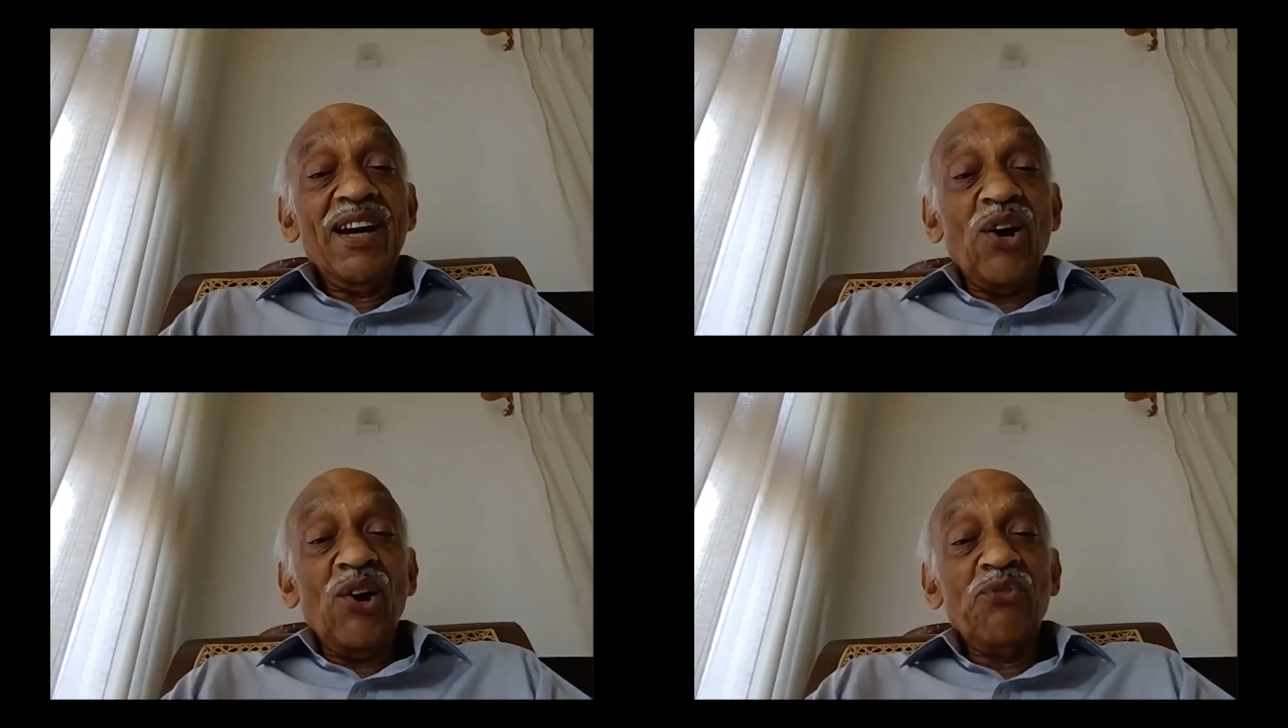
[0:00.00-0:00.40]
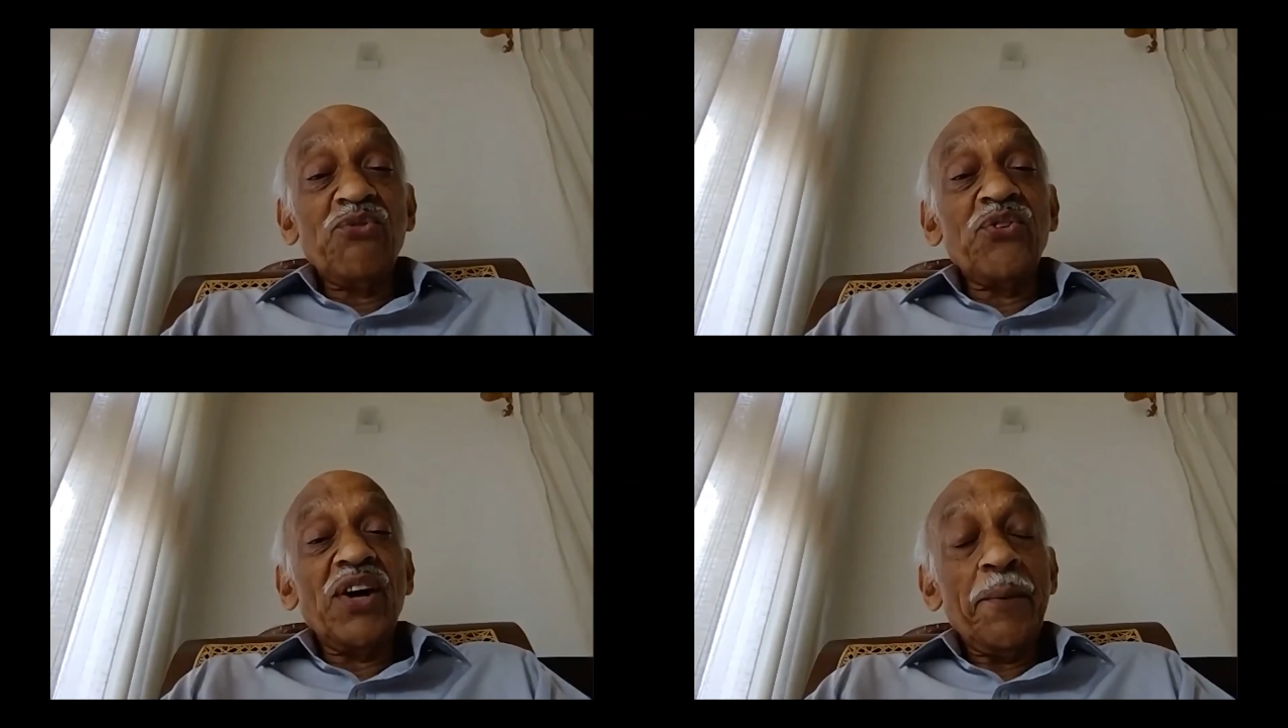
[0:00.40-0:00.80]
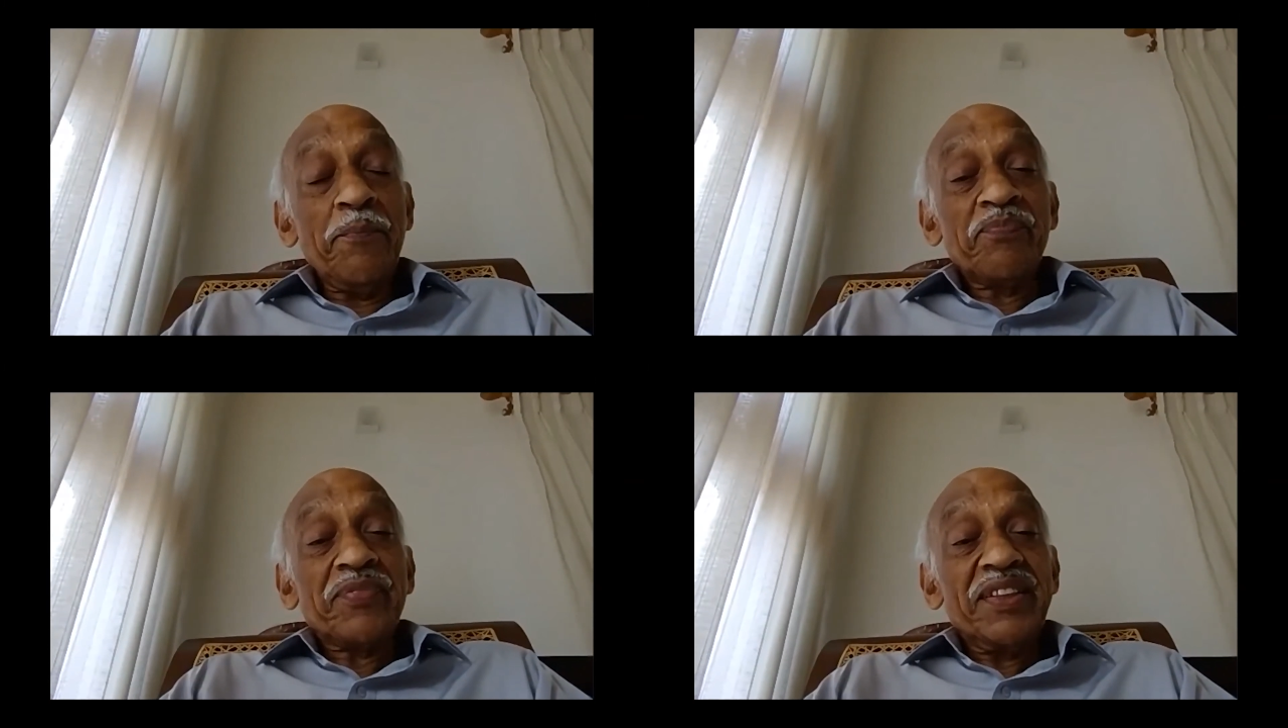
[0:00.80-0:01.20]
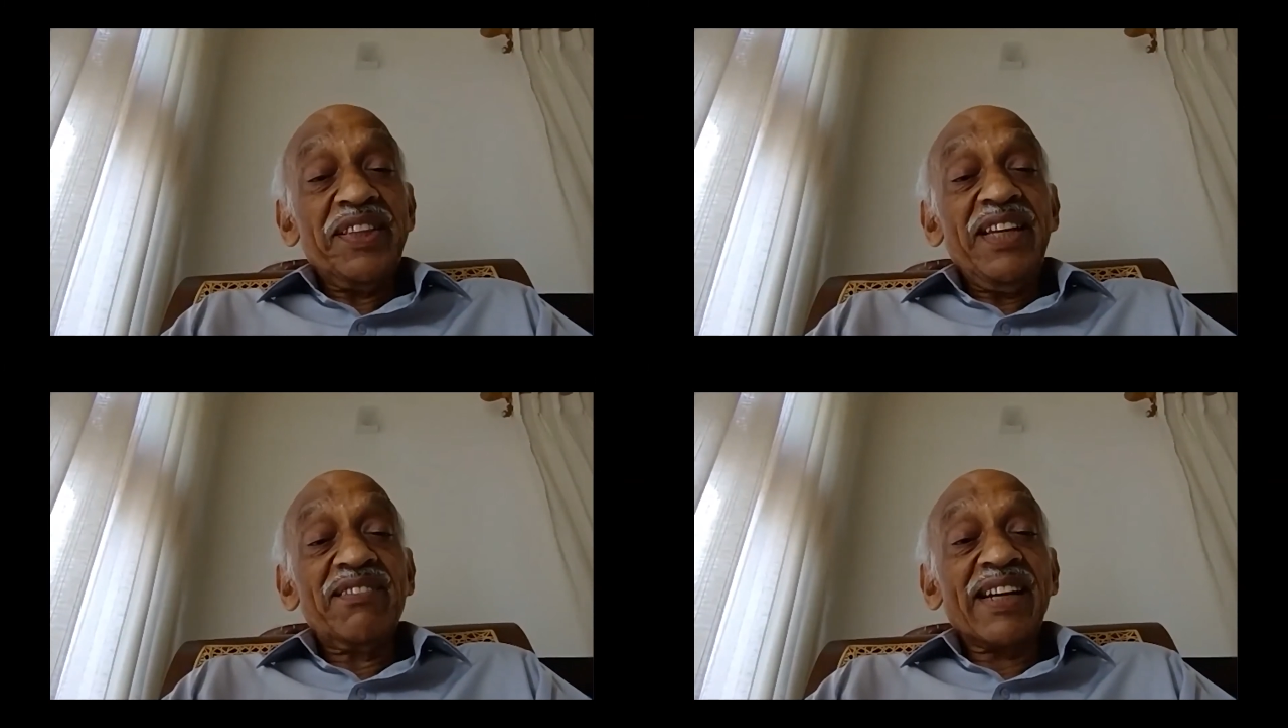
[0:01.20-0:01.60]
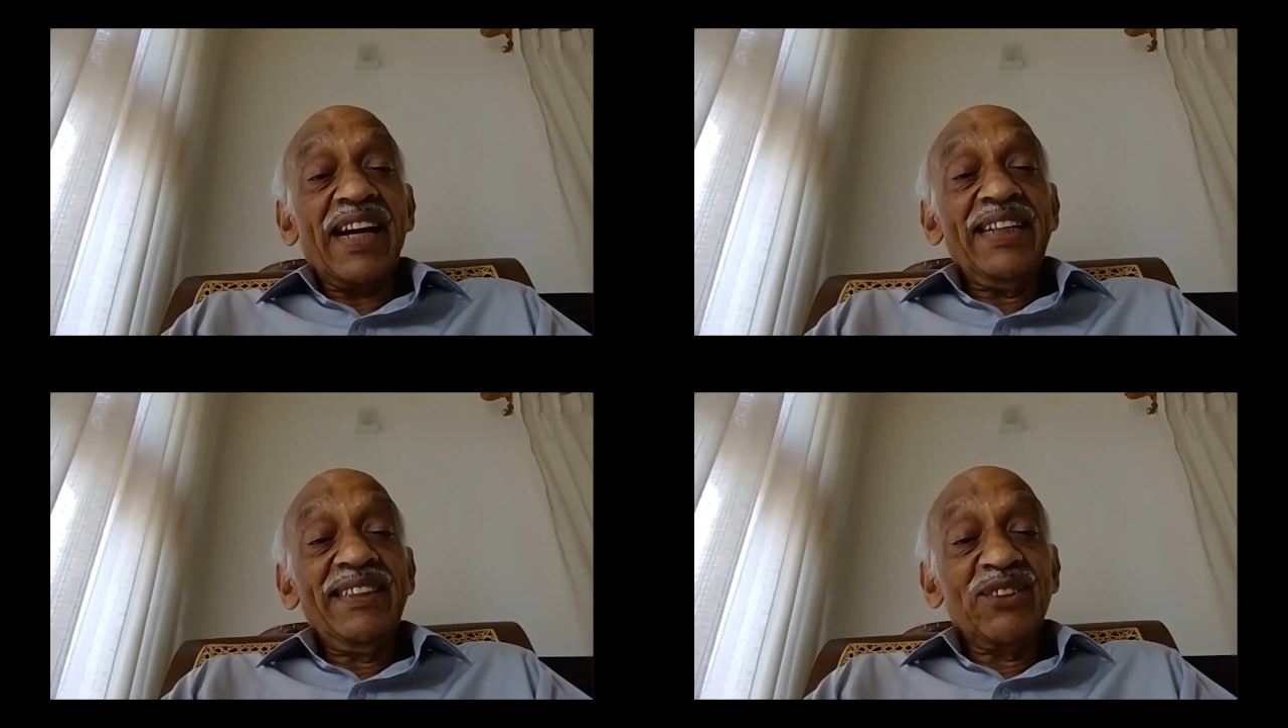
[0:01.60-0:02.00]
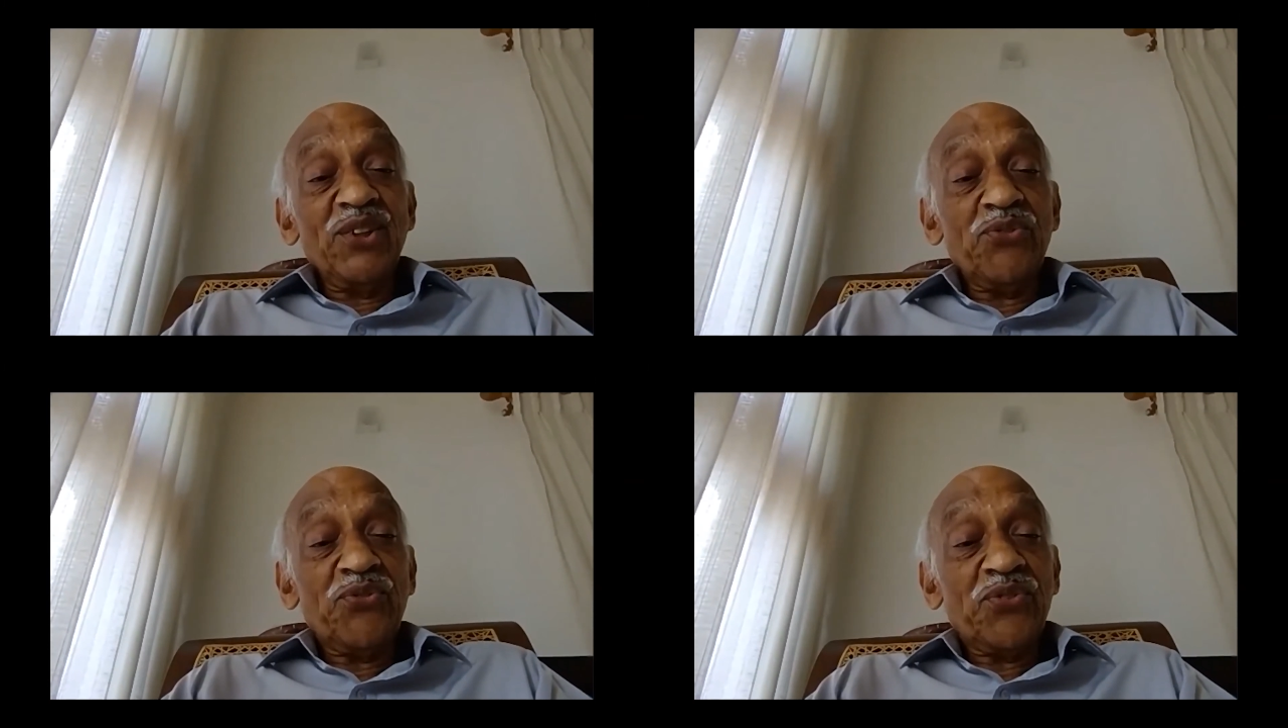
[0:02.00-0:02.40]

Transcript: of these kinds of,